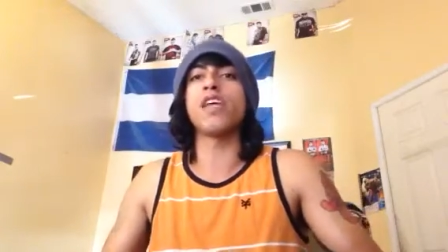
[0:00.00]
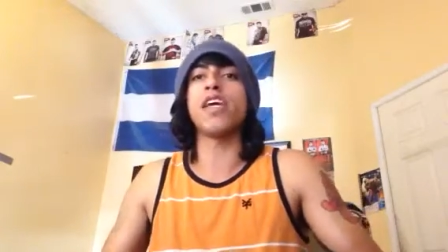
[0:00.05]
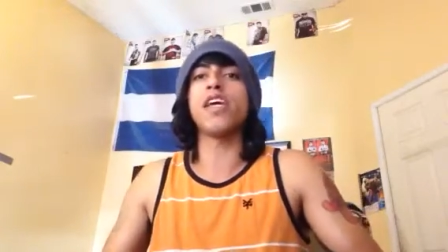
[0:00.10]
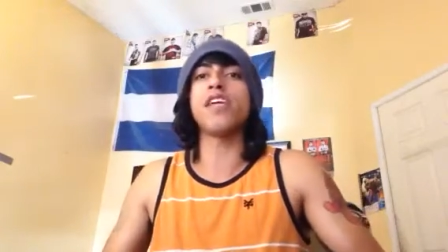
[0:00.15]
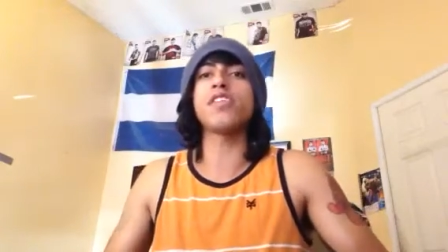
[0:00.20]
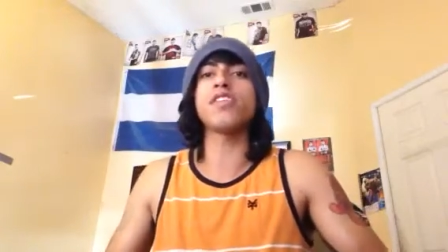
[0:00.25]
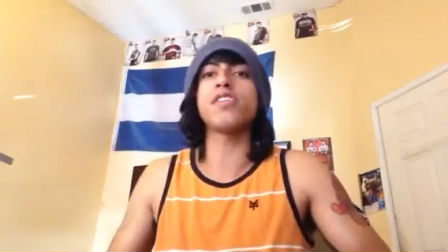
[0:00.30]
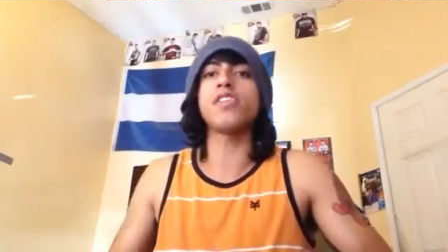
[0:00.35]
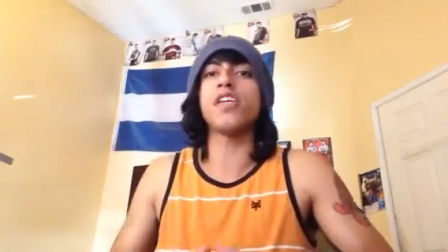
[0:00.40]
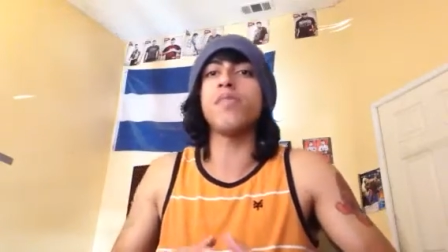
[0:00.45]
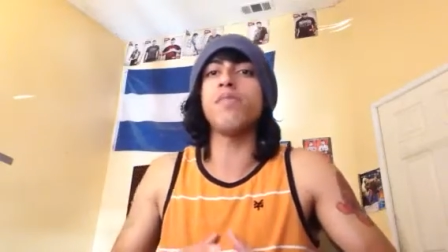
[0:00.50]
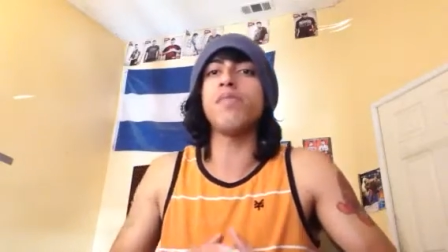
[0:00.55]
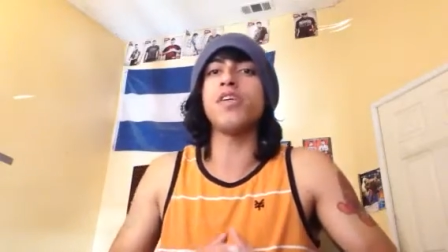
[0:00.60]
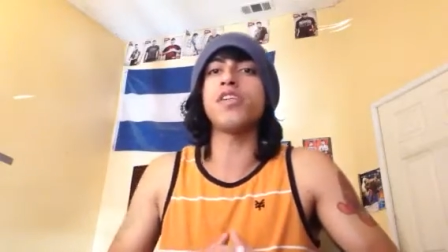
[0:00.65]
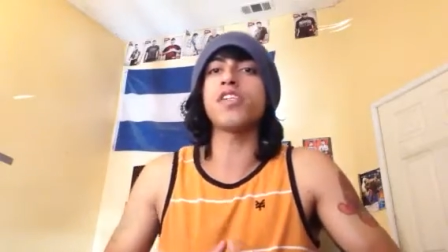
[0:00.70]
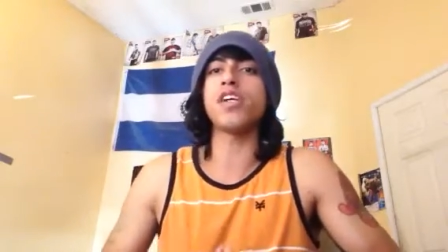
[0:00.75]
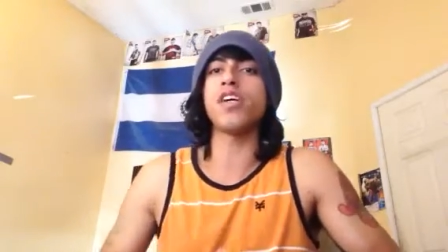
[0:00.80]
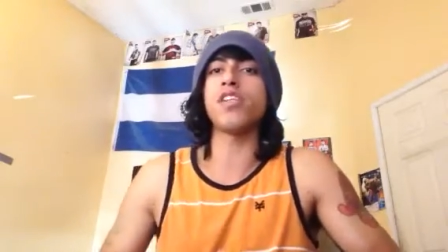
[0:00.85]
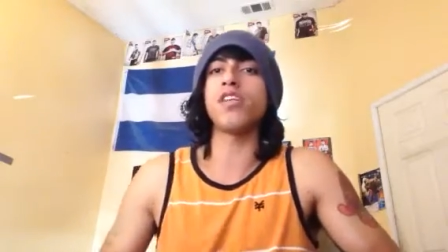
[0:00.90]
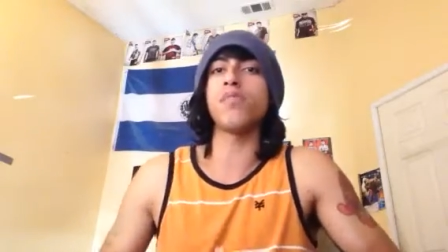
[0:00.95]
they esteem
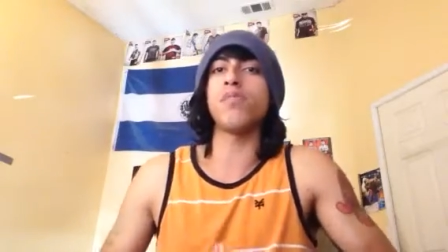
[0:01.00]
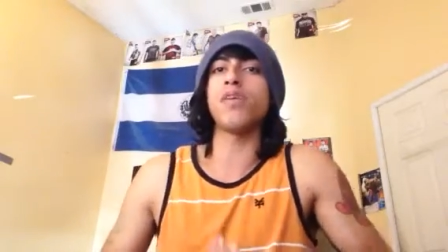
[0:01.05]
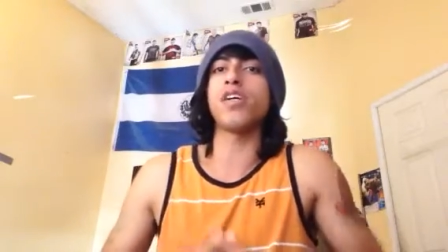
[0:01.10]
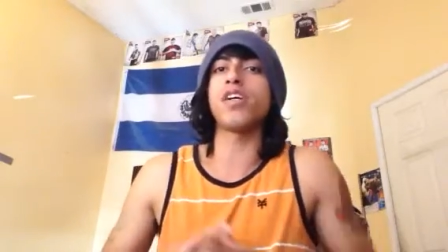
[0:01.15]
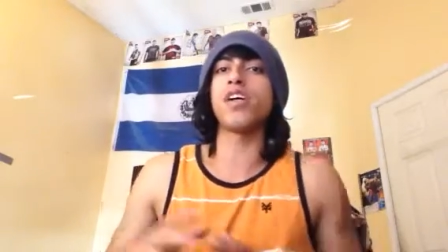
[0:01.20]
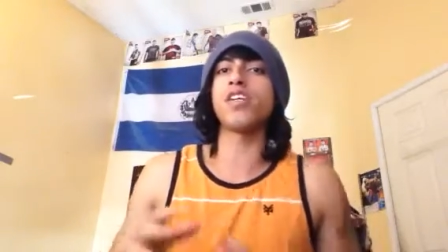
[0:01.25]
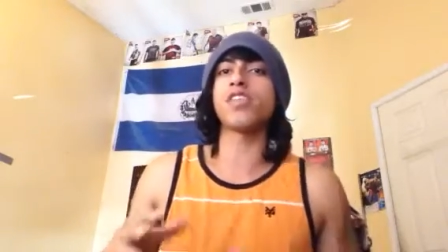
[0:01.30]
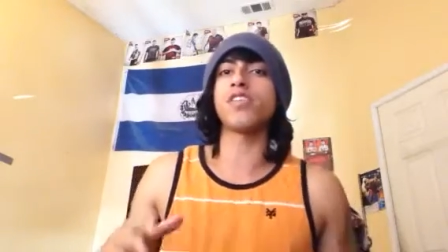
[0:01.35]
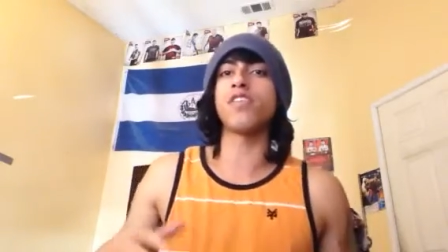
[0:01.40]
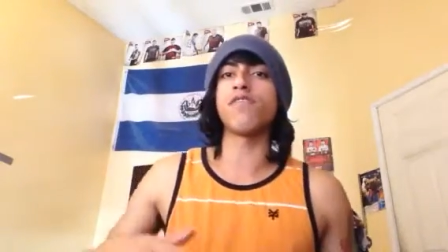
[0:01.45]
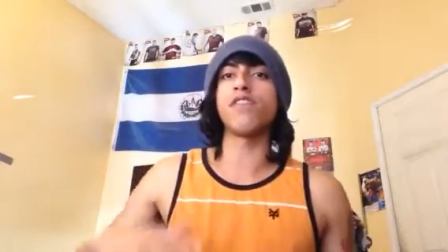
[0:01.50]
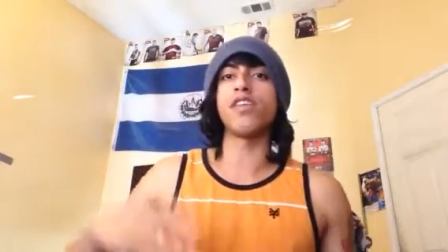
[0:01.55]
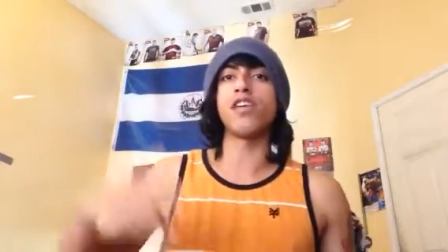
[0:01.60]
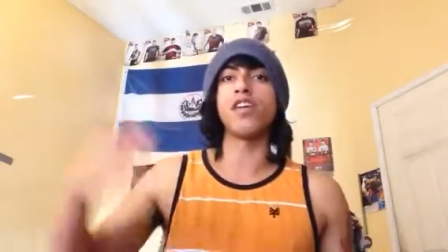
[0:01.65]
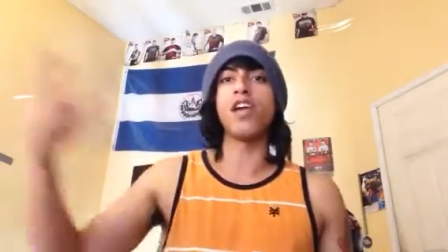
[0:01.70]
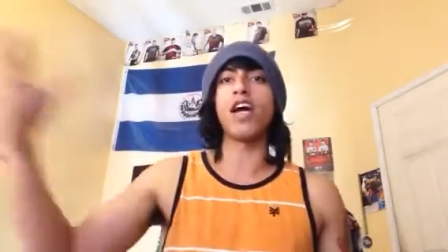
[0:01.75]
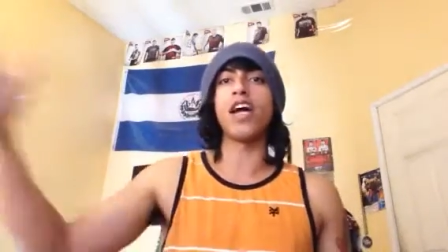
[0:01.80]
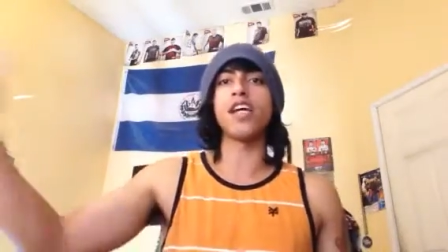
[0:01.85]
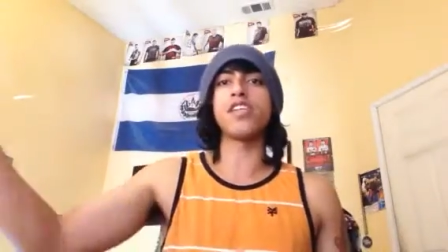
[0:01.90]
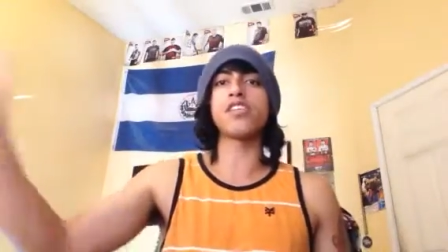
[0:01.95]
each other because of their
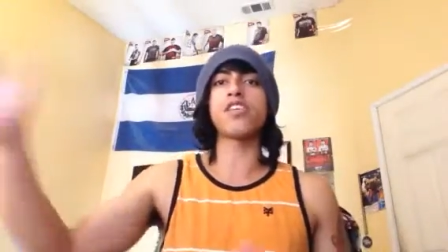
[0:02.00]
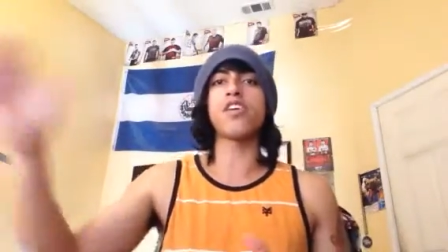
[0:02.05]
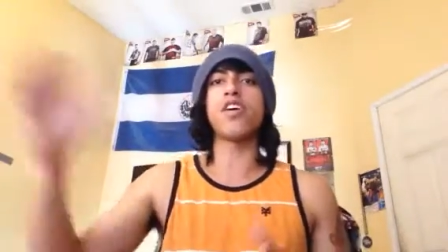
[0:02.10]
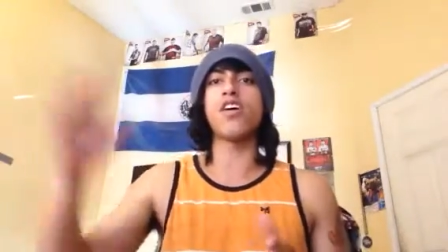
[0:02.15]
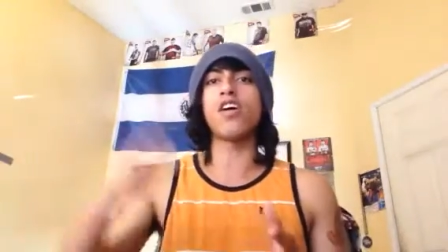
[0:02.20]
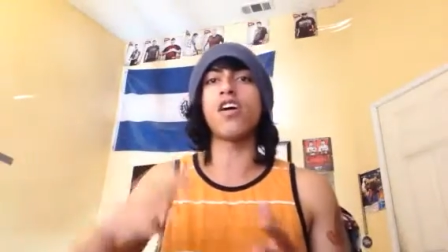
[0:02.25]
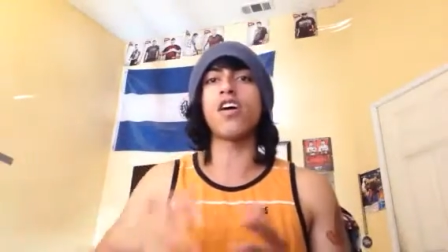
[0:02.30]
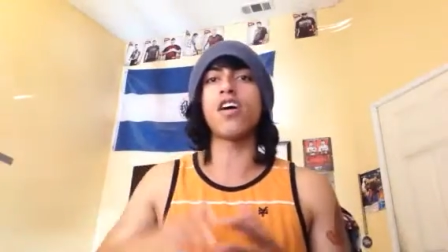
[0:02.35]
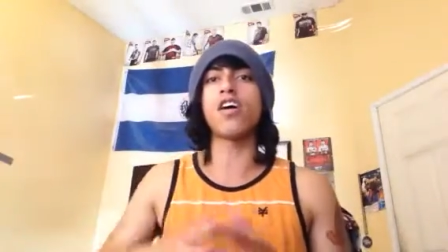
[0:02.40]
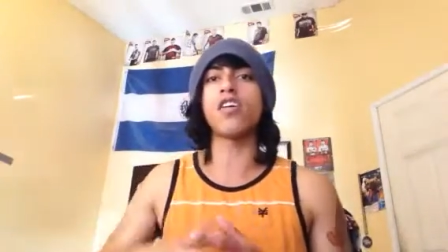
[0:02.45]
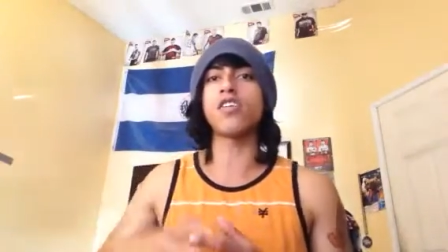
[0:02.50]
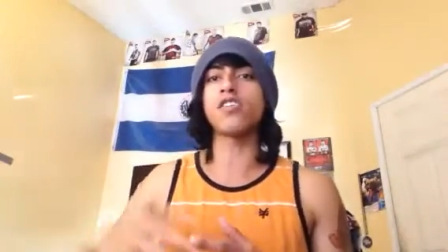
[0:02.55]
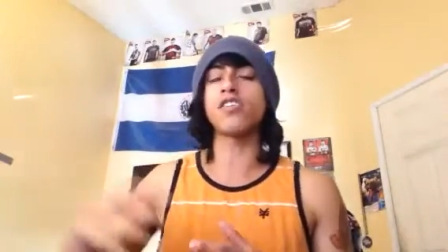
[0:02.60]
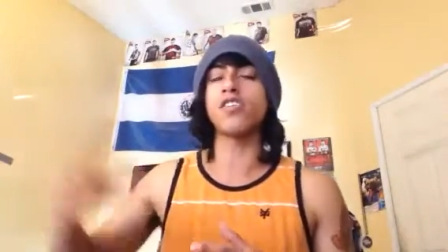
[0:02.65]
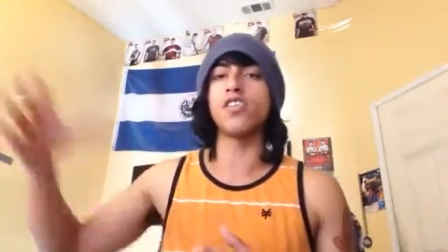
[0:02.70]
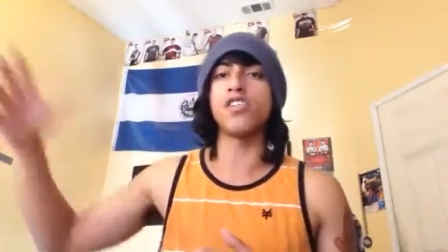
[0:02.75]
nice cars,